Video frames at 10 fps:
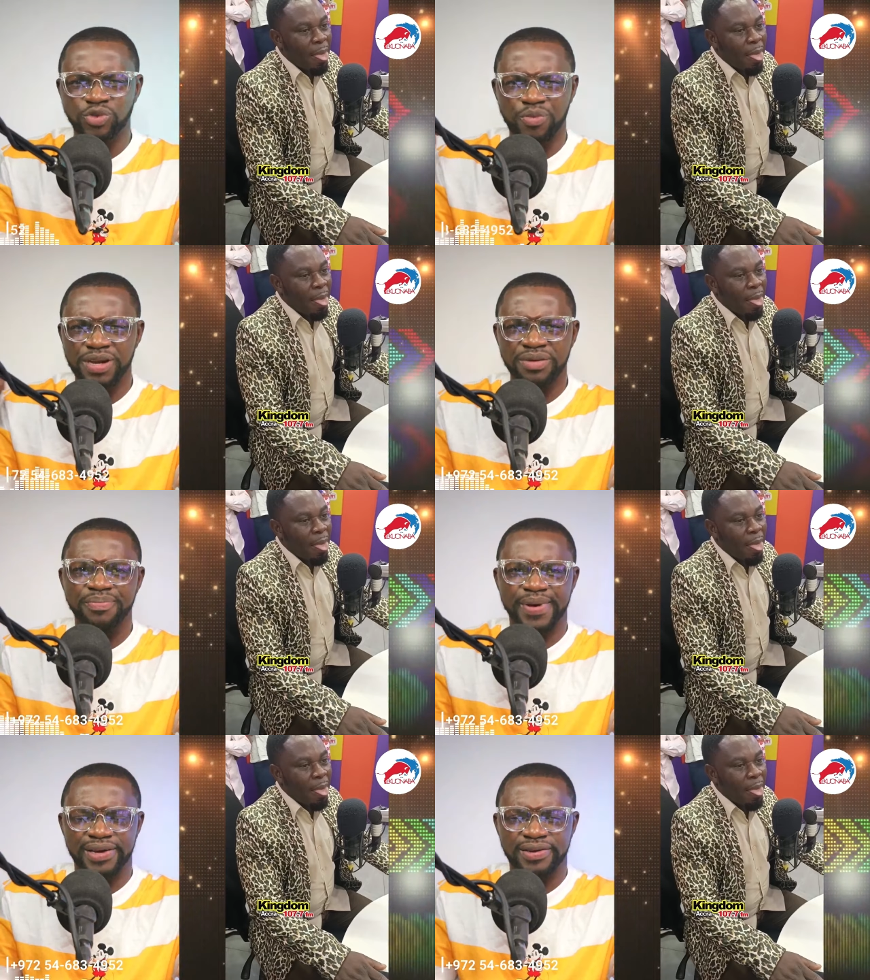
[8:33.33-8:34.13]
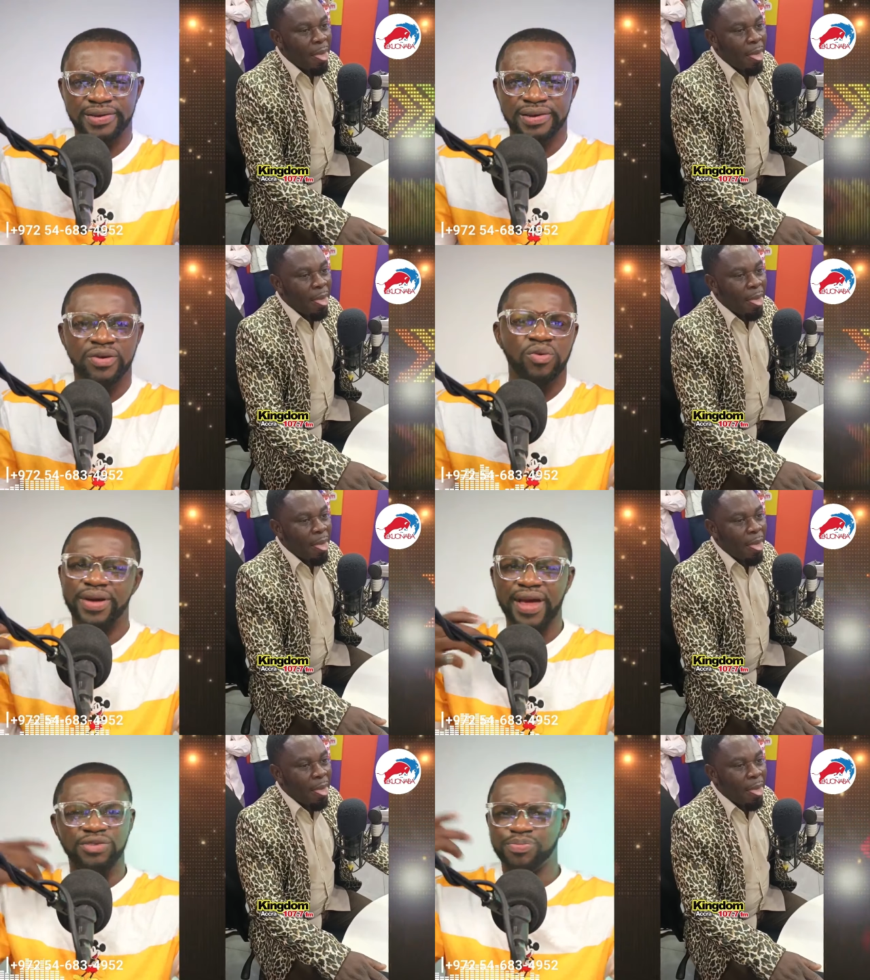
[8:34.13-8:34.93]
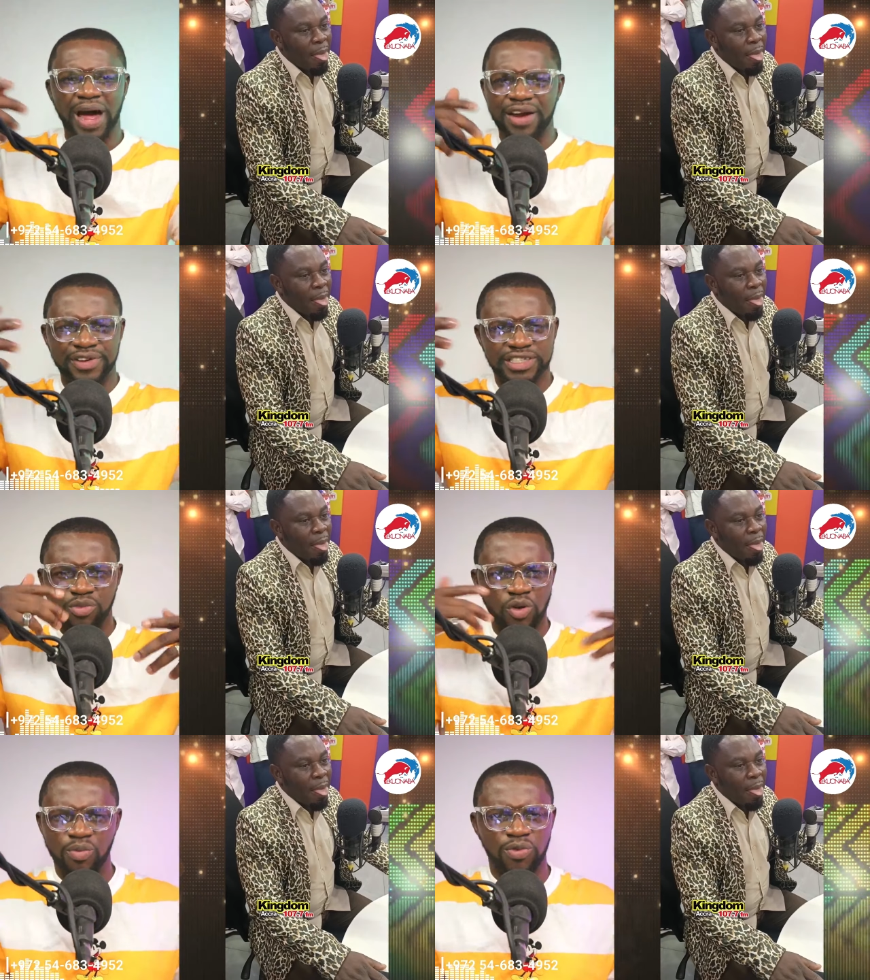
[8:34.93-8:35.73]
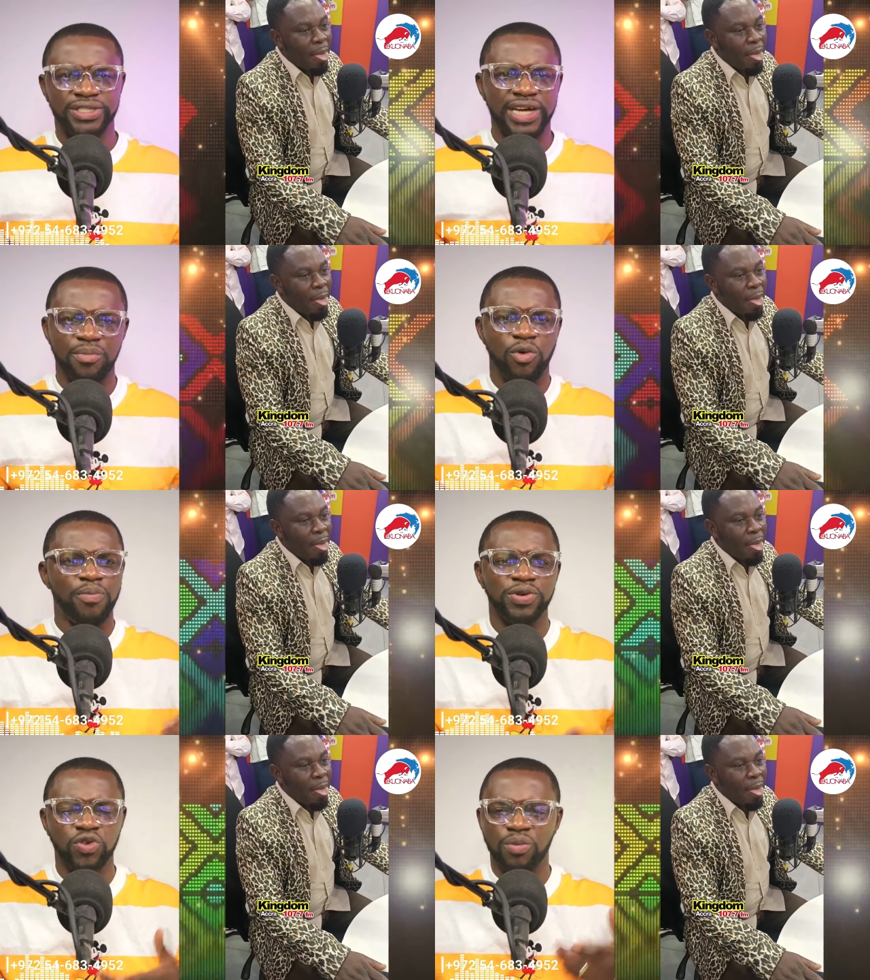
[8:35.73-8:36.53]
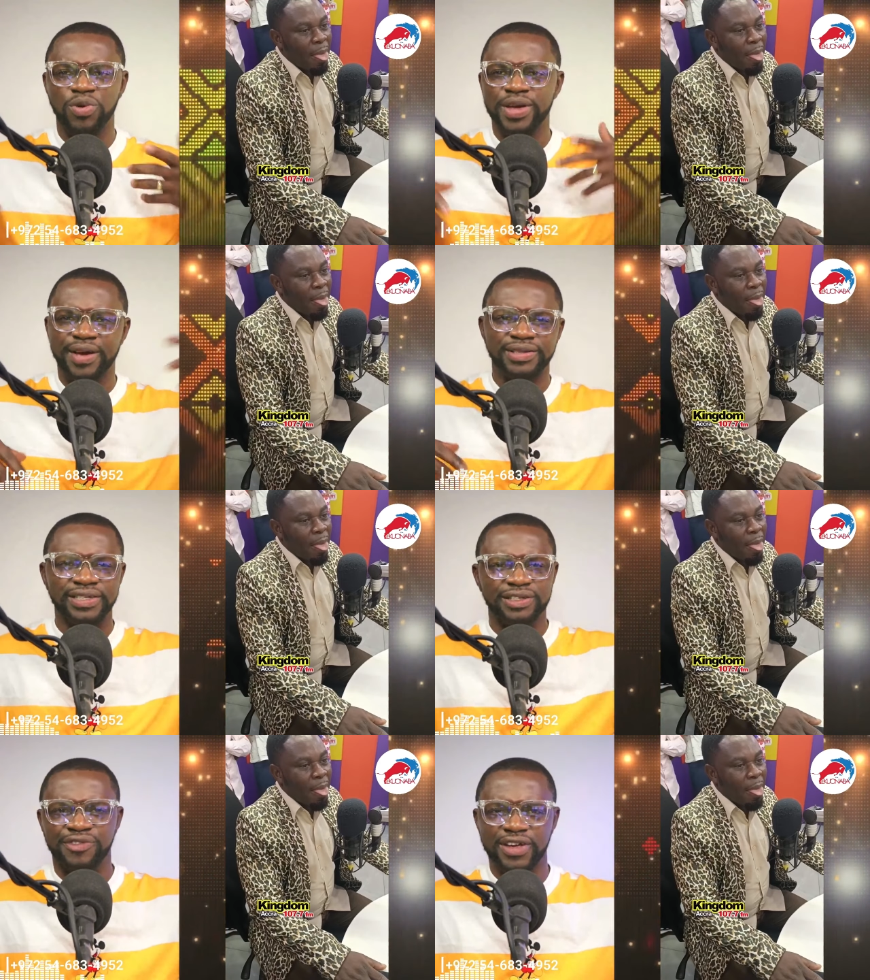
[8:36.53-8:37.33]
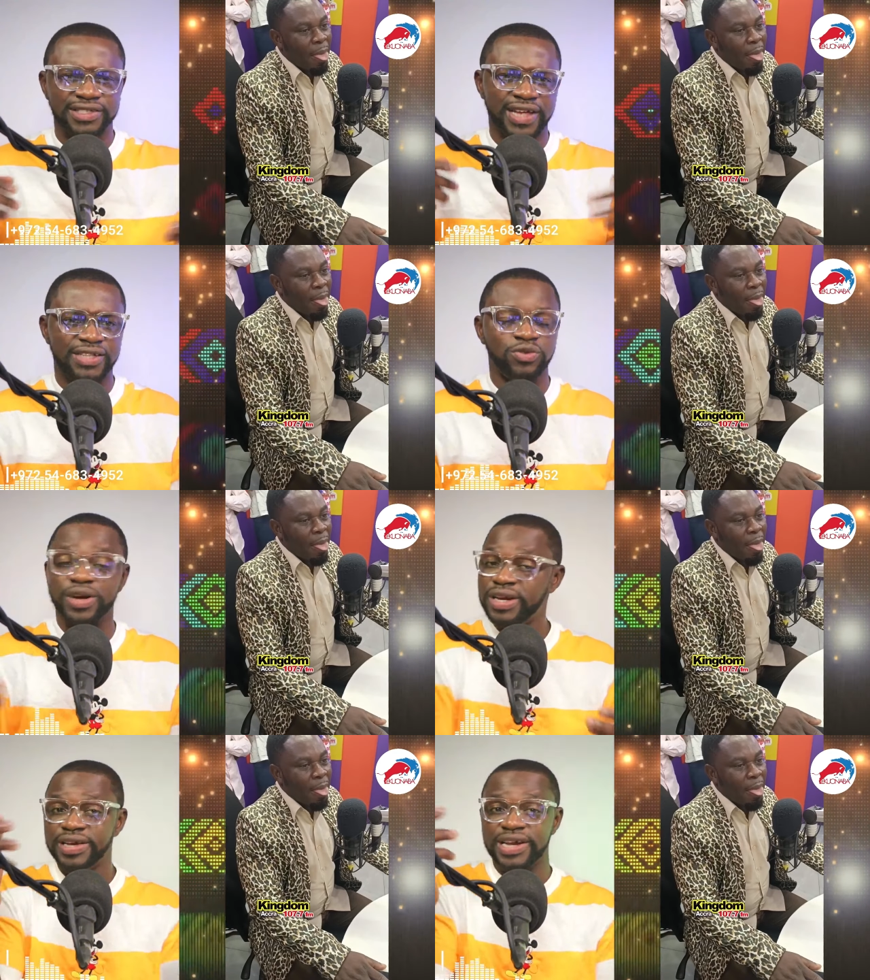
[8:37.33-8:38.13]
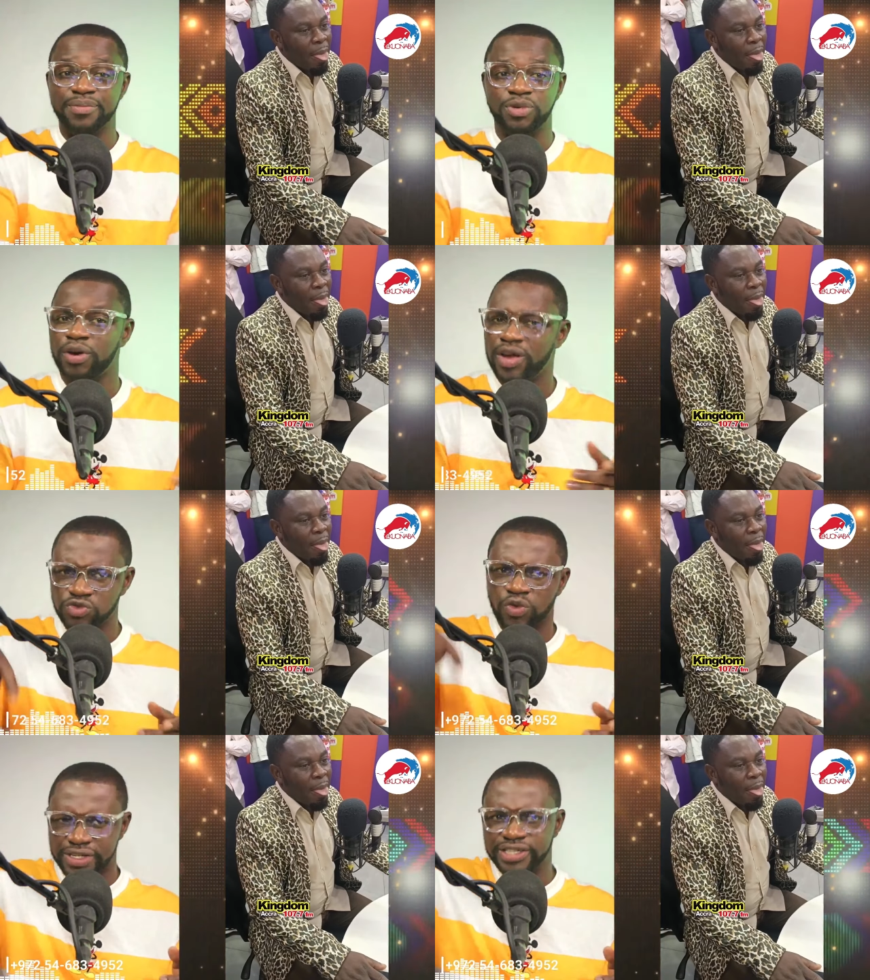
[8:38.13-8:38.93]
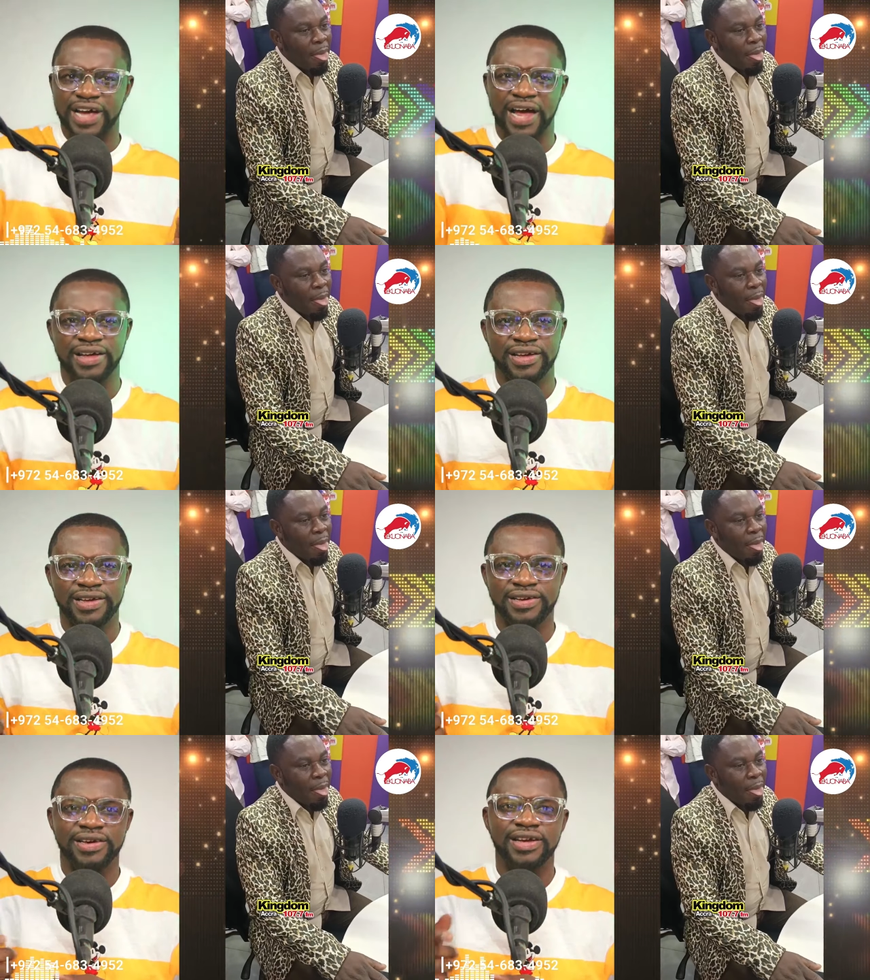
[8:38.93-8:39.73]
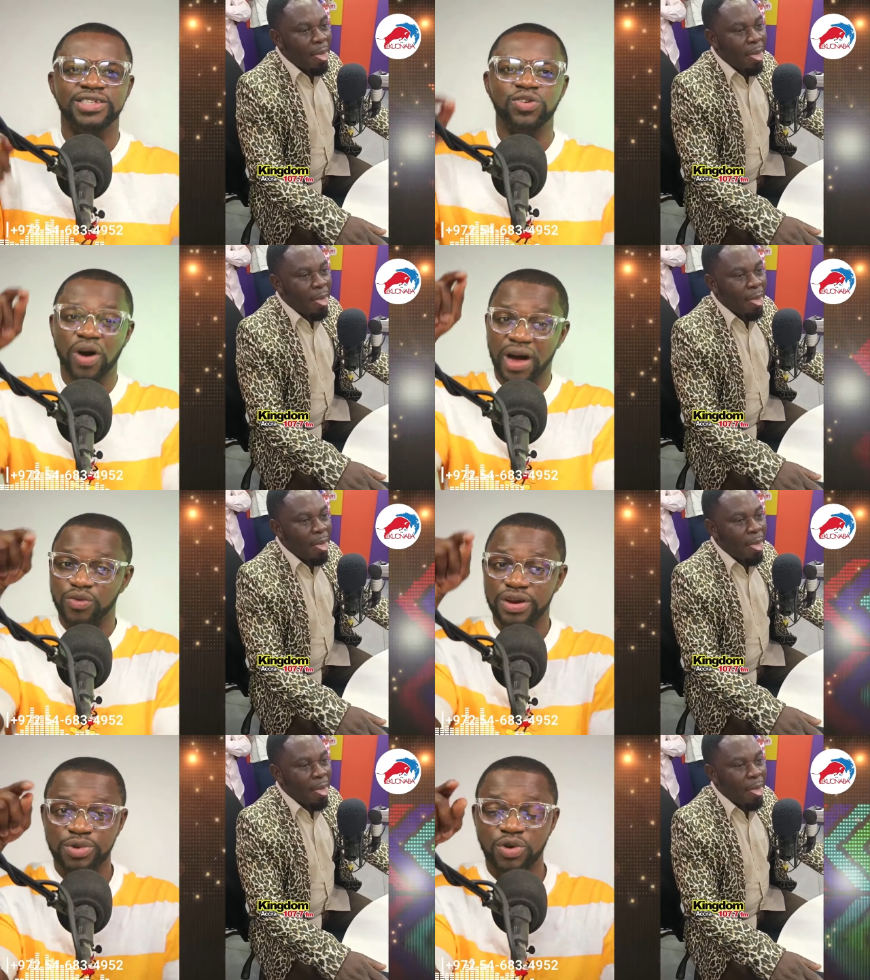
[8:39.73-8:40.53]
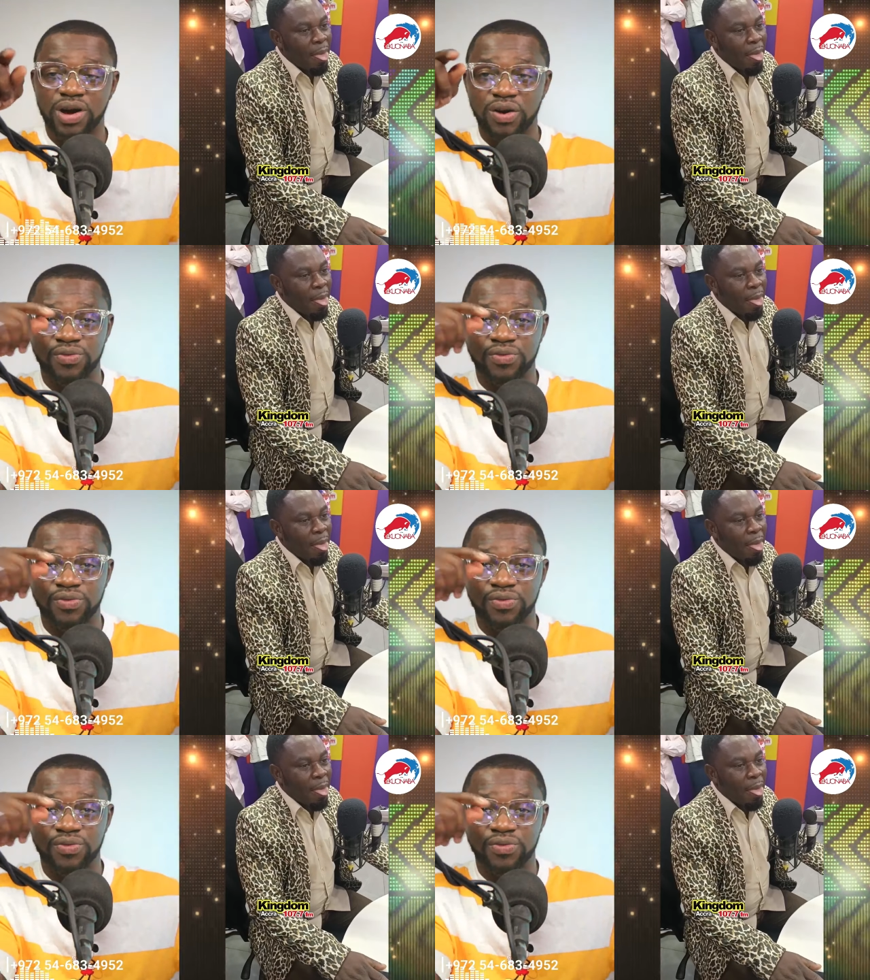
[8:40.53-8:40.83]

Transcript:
Speaker 1: be in pain. Or your advert more time on person more year 31st night. Or any navy or yanso jiska. It is the walk and willing the walk.